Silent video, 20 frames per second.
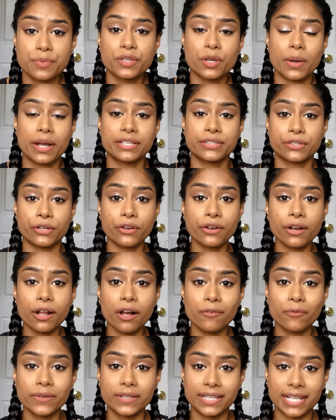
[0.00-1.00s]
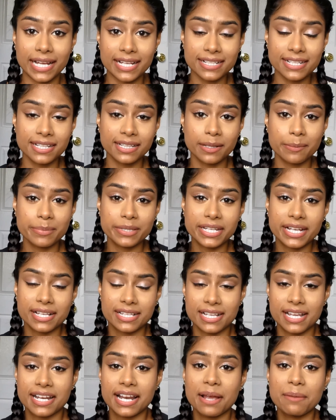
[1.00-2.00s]
So I started off with 19 lipsticks
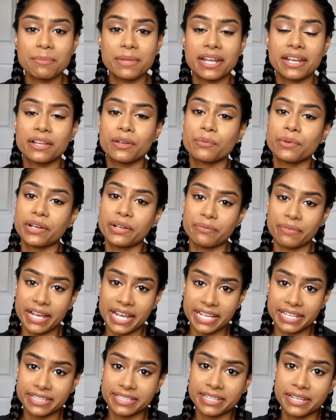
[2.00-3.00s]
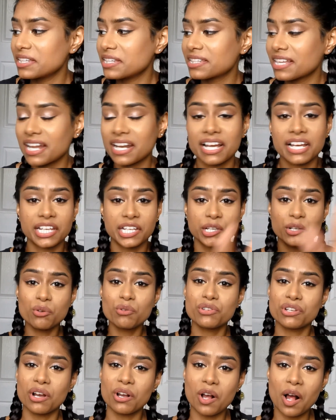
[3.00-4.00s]
and I'm getting rid of 8. Is that a
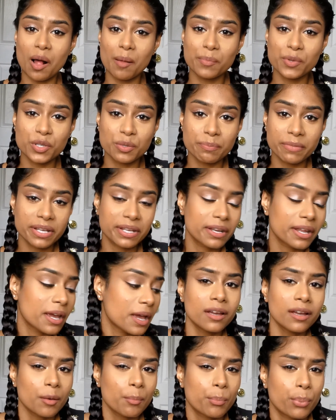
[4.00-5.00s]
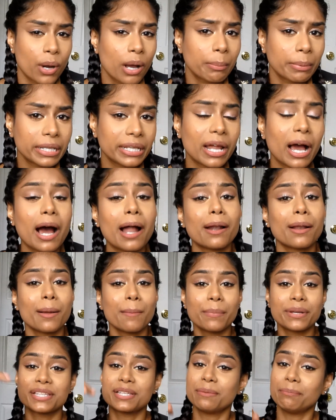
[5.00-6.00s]
huge accomplishment? Probably not.
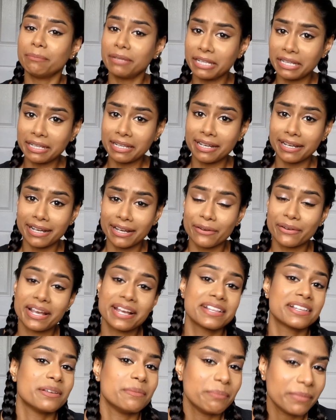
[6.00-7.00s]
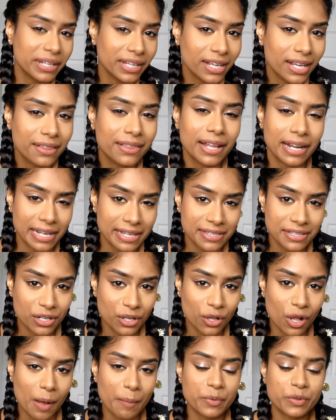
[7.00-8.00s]
But to me, okay, to me, that is an
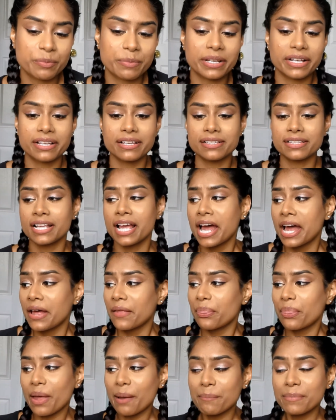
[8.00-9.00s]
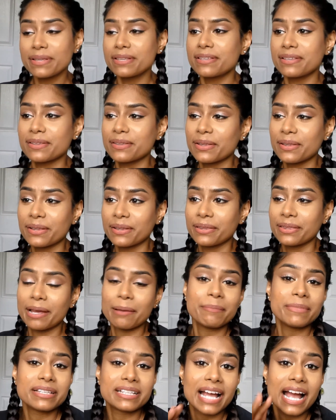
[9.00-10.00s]
accomplishment, because that
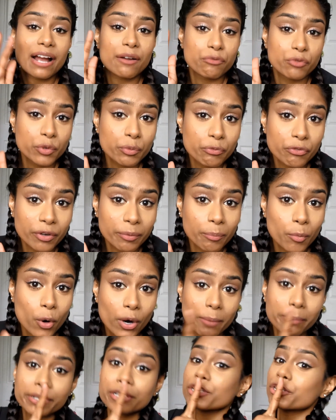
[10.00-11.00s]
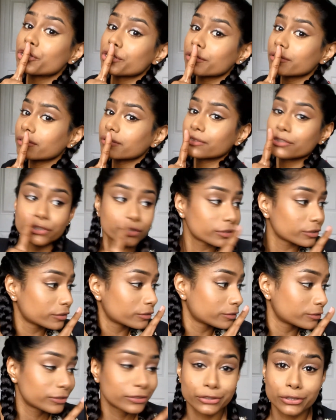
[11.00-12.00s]
means I have room for more. But
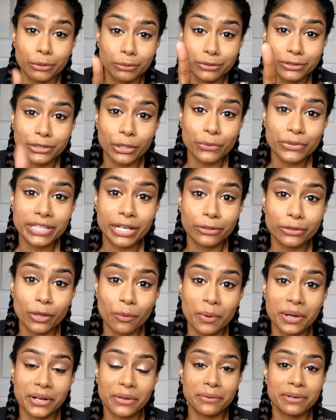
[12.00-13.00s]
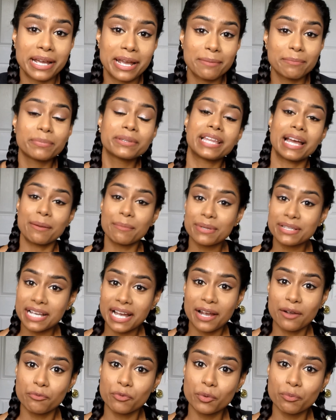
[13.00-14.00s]
don't tell no one, okay? But that means I
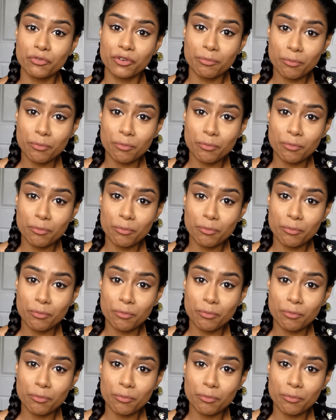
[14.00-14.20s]
have room for